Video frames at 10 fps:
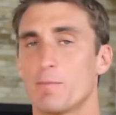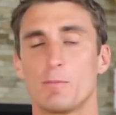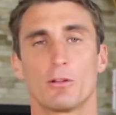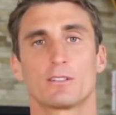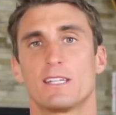
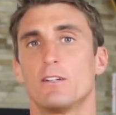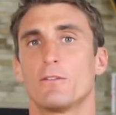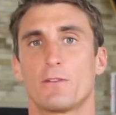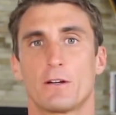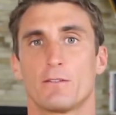people on
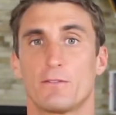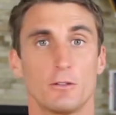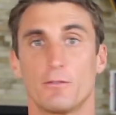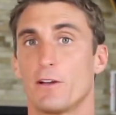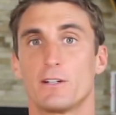keto
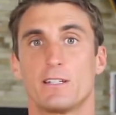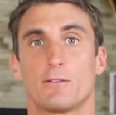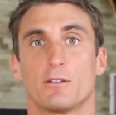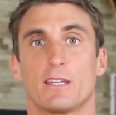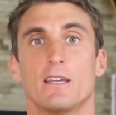feel very
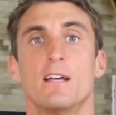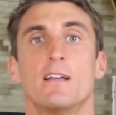differently.